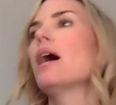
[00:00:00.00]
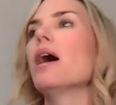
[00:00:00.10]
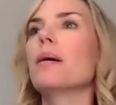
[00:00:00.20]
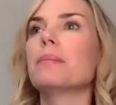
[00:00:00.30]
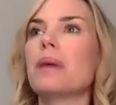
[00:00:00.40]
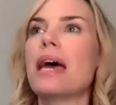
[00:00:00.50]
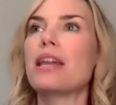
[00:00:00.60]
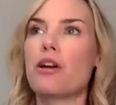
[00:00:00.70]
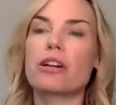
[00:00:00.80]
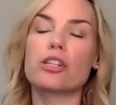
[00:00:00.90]
and
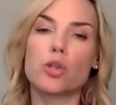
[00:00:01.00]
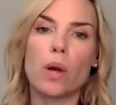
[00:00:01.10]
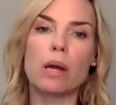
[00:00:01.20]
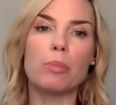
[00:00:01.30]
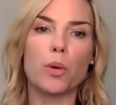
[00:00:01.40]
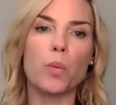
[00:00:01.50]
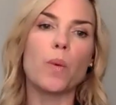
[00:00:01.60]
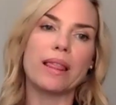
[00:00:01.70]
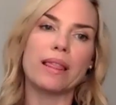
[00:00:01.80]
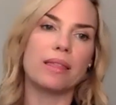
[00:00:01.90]
are enjoyable
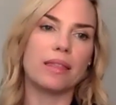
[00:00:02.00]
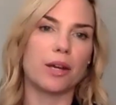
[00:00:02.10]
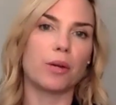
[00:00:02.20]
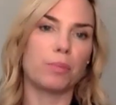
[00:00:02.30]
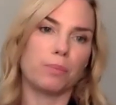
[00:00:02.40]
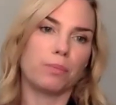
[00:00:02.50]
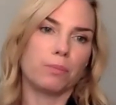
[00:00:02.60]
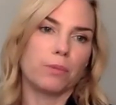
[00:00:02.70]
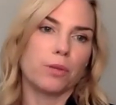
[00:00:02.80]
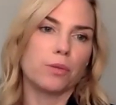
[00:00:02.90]
when they're
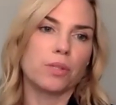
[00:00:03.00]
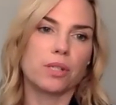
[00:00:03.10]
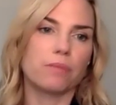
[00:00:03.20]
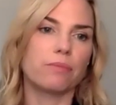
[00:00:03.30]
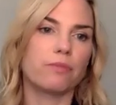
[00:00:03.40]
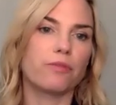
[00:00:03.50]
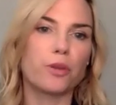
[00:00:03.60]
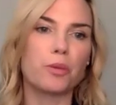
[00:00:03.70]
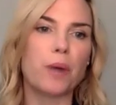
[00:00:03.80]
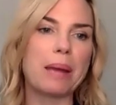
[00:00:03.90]
used
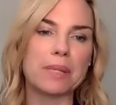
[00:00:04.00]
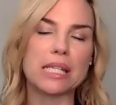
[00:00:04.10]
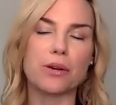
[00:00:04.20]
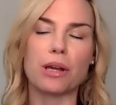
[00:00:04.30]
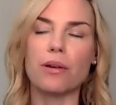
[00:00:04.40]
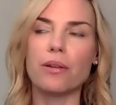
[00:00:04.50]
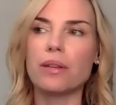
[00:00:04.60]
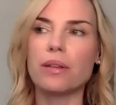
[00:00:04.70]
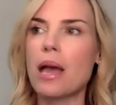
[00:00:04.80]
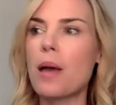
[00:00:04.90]
for the right material.
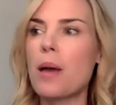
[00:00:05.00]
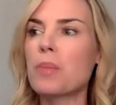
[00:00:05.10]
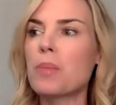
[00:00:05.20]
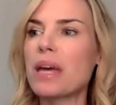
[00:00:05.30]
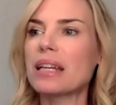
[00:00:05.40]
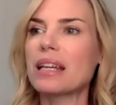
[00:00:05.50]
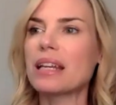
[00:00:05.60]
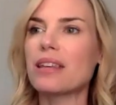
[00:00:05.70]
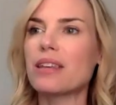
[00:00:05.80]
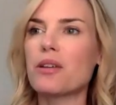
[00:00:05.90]
But,
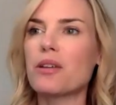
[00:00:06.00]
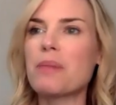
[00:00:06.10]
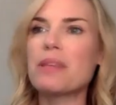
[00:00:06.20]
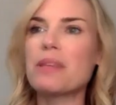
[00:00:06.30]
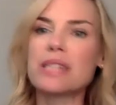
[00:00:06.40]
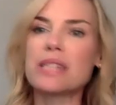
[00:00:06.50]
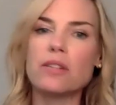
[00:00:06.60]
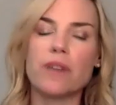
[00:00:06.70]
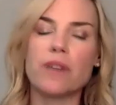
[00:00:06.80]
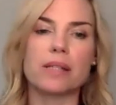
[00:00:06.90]
you know, maybe there's
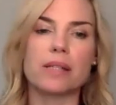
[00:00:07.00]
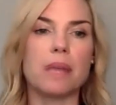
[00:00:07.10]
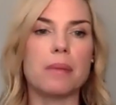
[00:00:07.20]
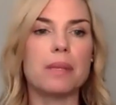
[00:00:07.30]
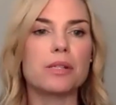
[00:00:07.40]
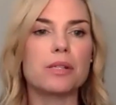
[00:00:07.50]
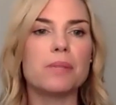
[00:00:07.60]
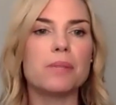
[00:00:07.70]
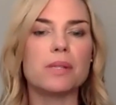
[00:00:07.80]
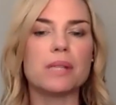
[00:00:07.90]
sound effects, maybe
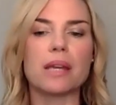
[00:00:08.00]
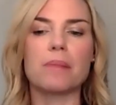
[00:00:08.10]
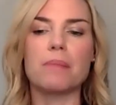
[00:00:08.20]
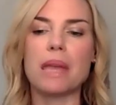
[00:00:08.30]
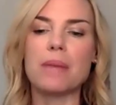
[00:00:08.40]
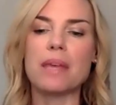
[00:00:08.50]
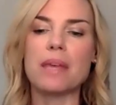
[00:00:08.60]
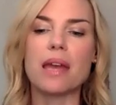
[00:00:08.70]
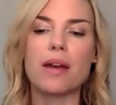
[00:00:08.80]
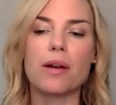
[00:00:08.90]
there's music,
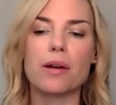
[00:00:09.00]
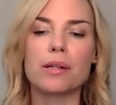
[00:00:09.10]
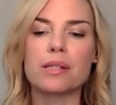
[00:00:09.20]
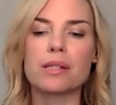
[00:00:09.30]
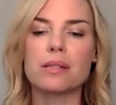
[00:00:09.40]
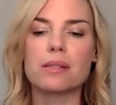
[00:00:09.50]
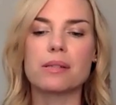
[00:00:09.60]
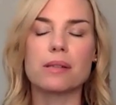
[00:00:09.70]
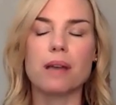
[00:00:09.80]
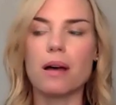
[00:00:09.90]
maybe
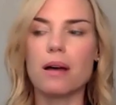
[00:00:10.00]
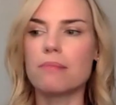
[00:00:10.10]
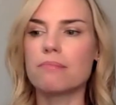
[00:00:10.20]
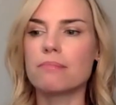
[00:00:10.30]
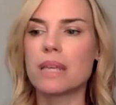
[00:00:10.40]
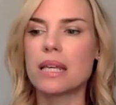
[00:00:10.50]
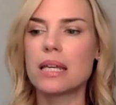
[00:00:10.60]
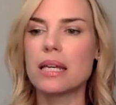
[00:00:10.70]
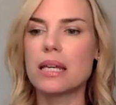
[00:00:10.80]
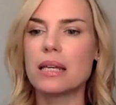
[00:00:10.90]
there's,
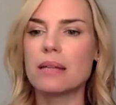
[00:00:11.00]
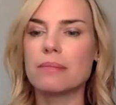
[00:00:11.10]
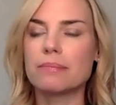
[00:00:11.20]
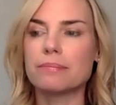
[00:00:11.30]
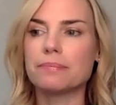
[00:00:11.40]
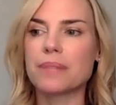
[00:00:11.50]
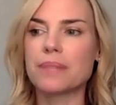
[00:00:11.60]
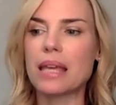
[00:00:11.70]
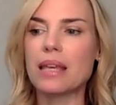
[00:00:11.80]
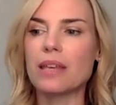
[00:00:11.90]

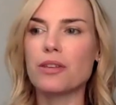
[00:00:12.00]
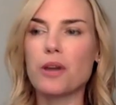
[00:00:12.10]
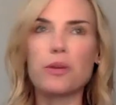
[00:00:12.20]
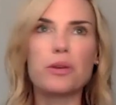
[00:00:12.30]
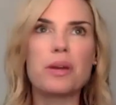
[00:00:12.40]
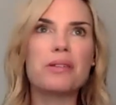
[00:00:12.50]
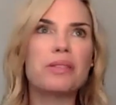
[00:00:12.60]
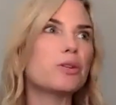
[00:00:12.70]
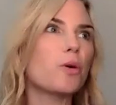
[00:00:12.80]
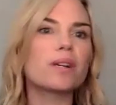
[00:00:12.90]
you know, you hear
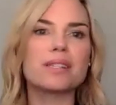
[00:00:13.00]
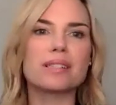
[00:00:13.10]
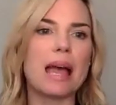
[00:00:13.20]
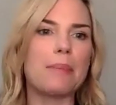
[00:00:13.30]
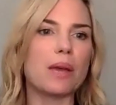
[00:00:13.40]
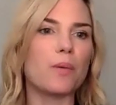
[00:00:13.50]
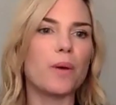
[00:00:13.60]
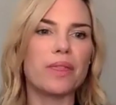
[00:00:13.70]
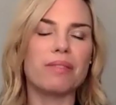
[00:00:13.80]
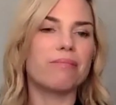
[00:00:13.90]
the door slamming
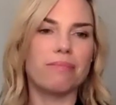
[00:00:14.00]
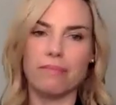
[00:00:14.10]
when